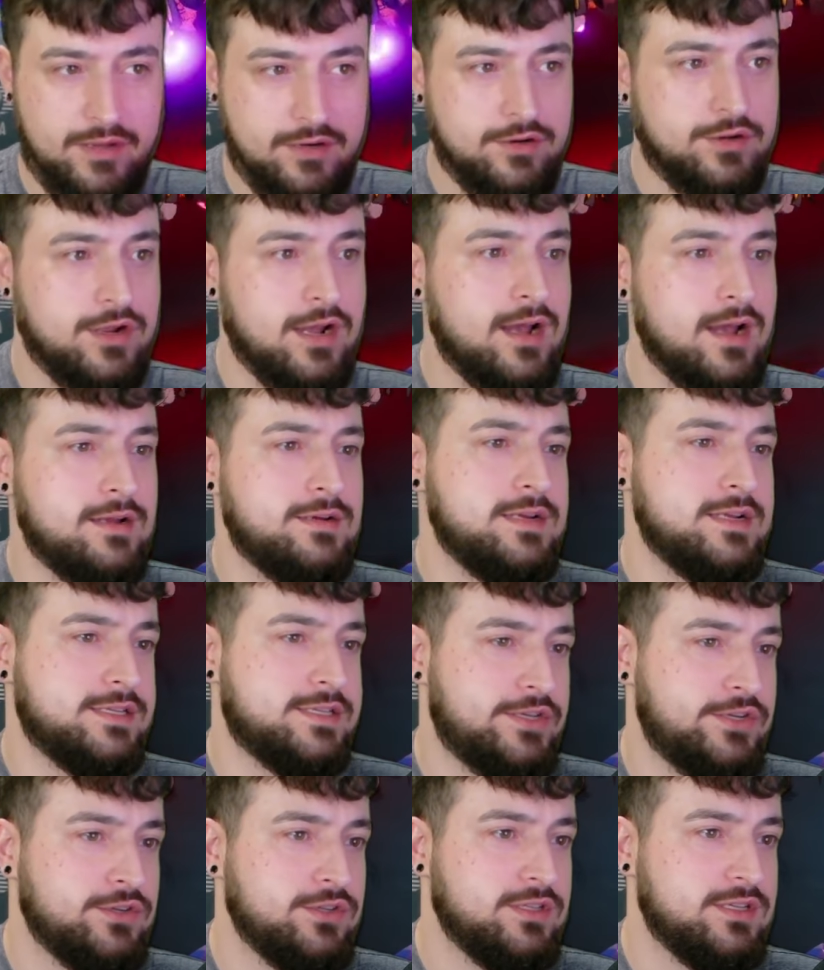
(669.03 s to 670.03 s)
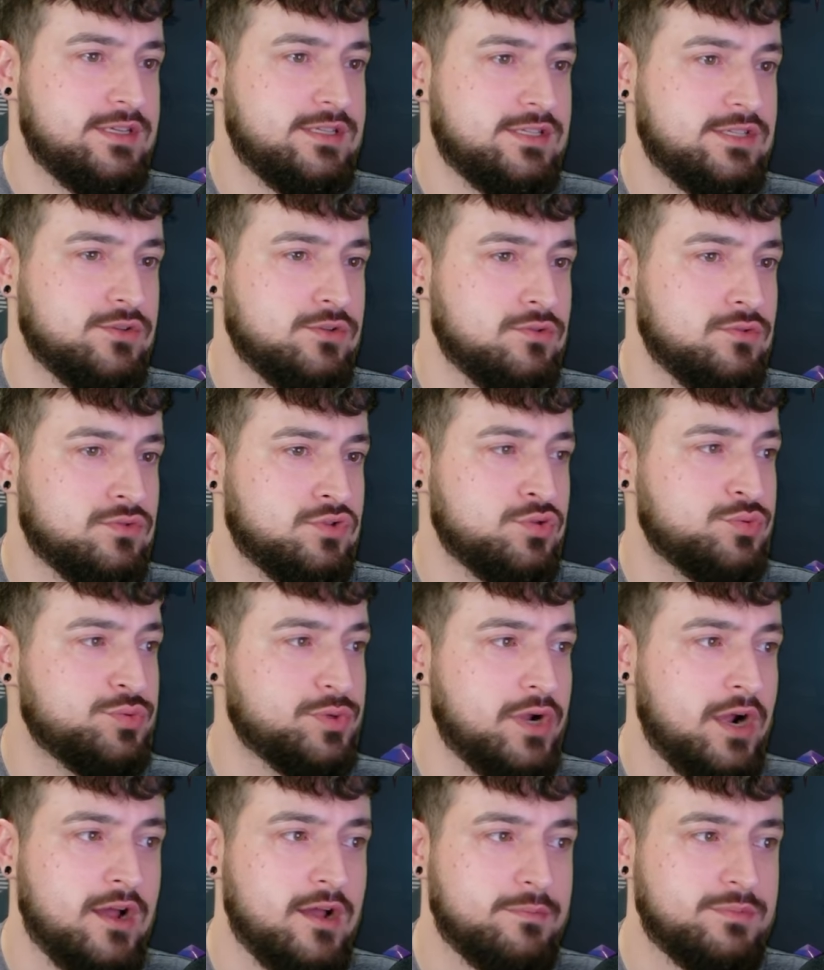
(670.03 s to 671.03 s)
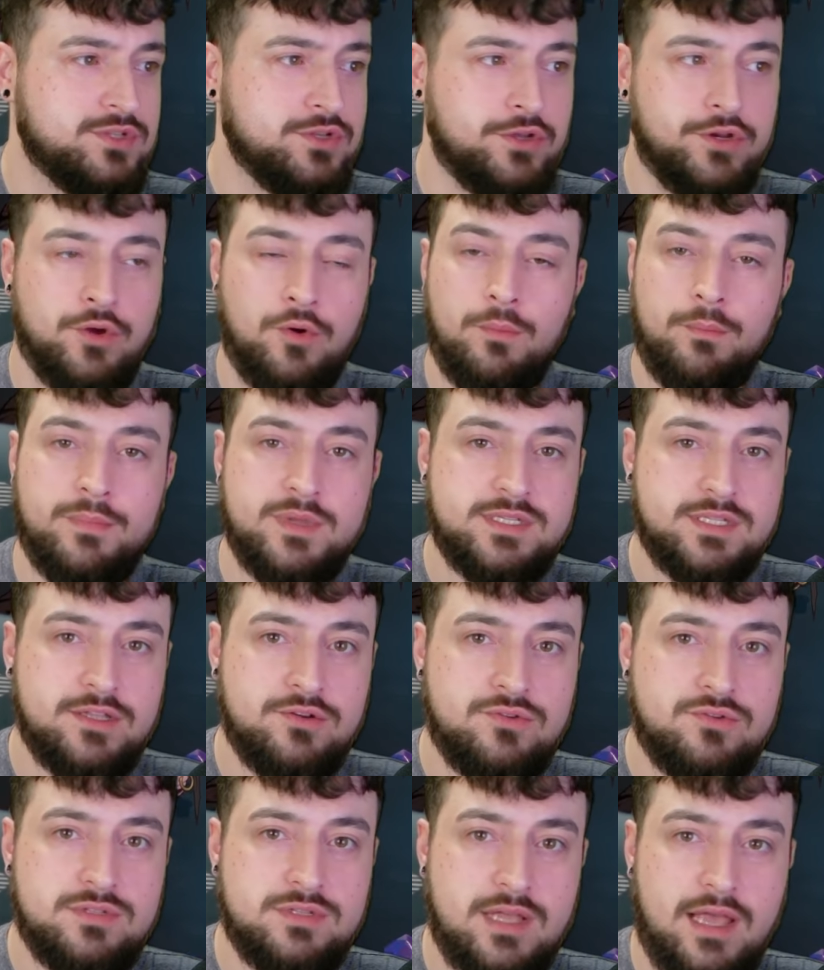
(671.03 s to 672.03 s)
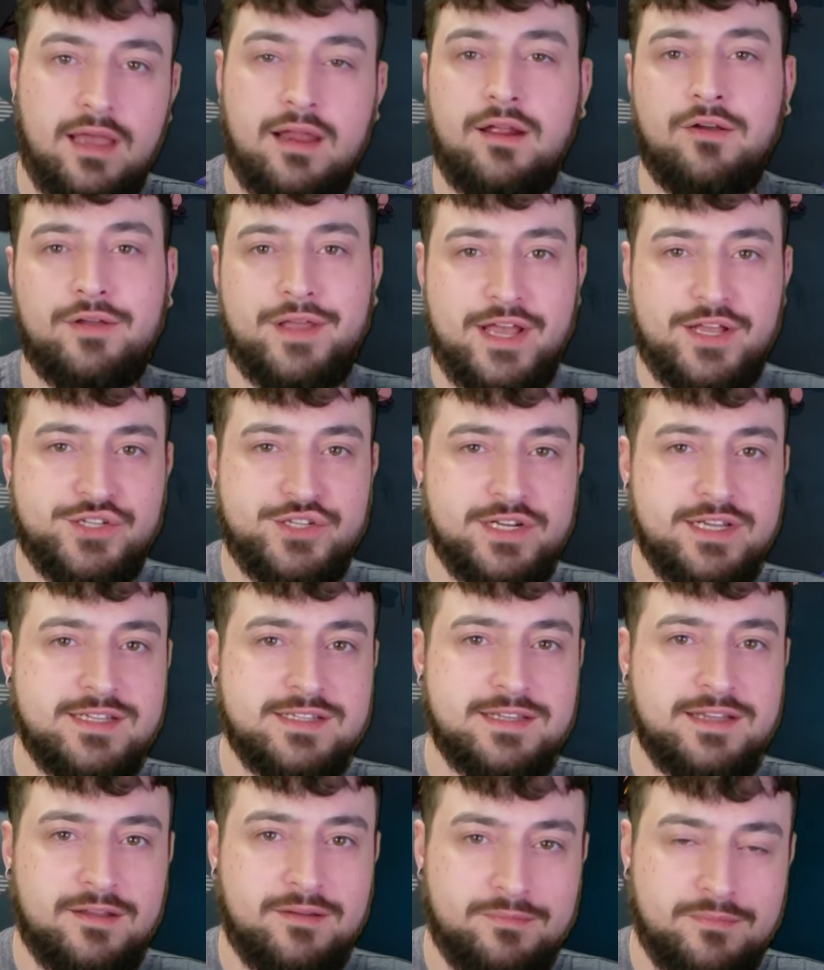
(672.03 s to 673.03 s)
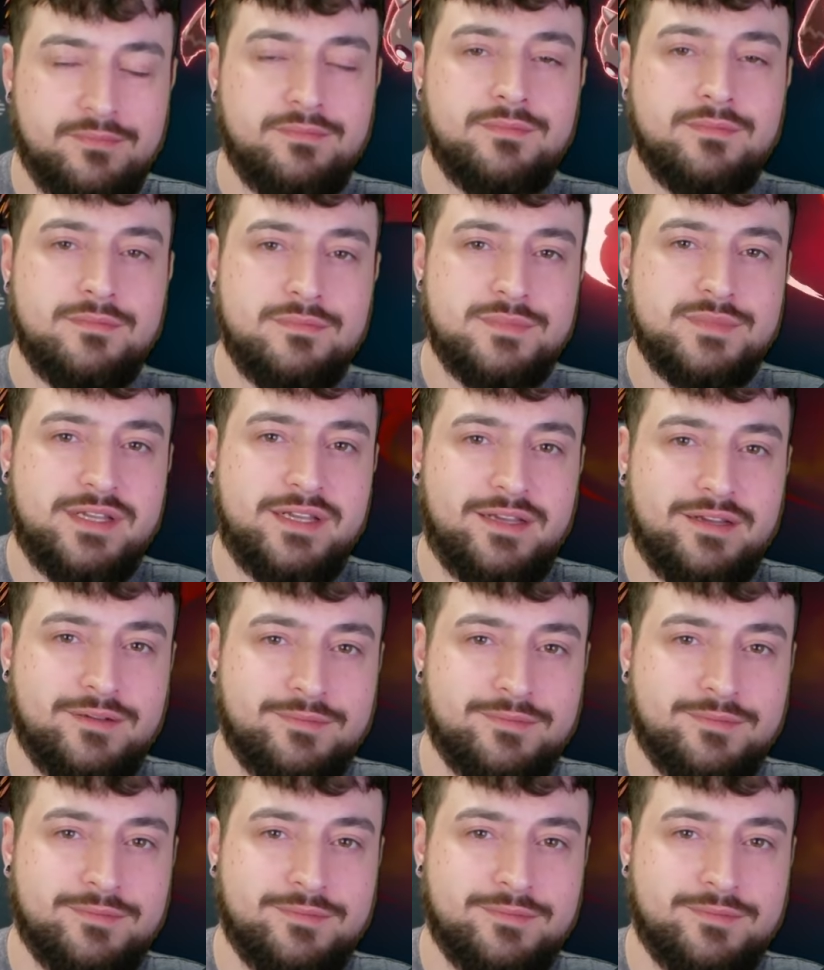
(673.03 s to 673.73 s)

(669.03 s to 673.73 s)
guide and a tier list. So subscribe so you don't miss those, and I'll catch you next time. See ya.